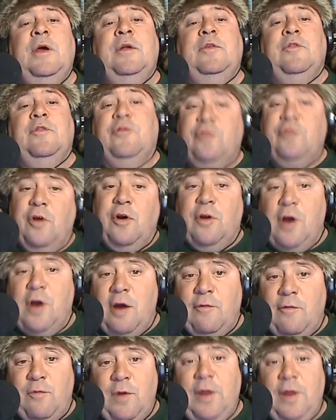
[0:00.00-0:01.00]
To start
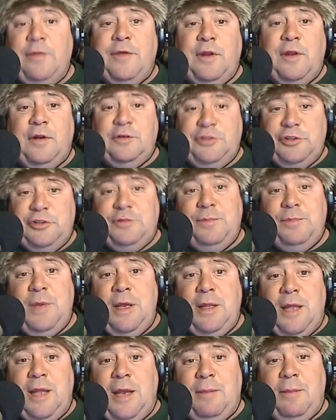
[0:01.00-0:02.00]
off with, it'll just
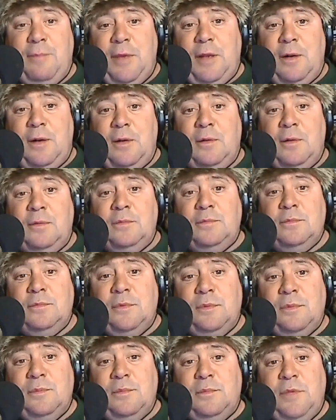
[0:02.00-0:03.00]
be like Middle,
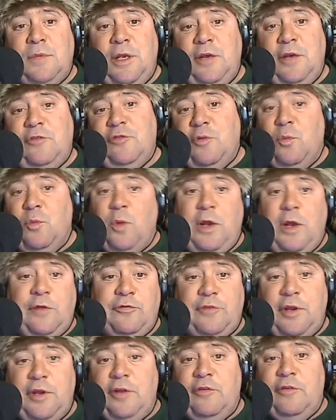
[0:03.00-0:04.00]
East, and
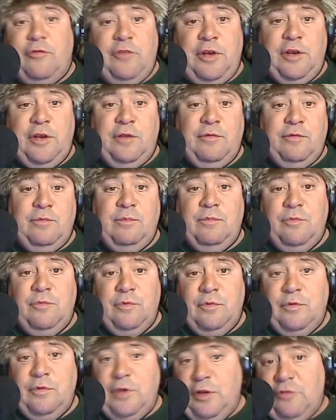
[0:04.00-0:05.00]
West Tennessee
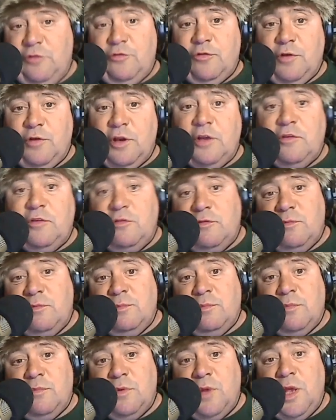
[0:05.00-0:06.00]
districts,
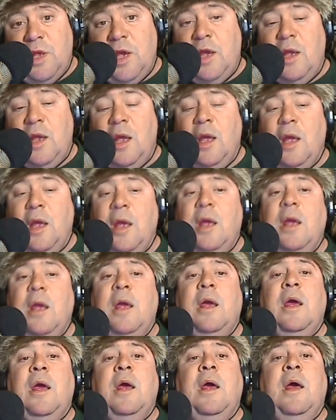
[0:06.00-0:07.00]
okay?
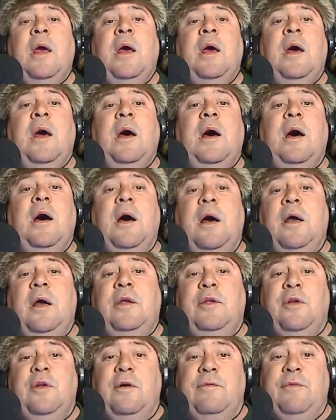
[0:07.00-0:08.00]

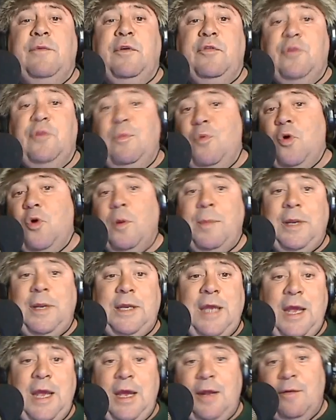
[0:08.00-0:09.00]
You know, if there's a Mormon
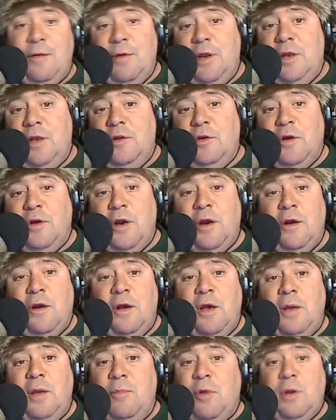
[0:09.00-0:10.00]
cannery in your
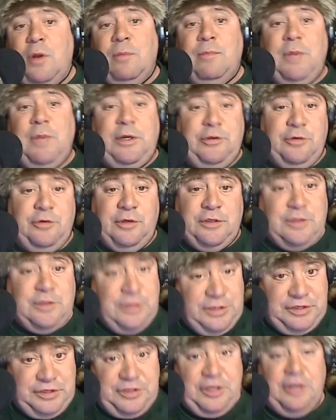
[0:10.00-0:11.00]
area, I'm going to make sure it's
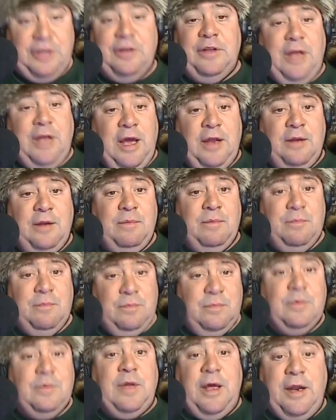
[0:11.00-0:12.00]
listed in that
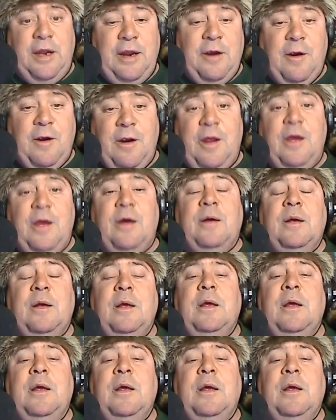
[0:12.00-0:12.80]
area.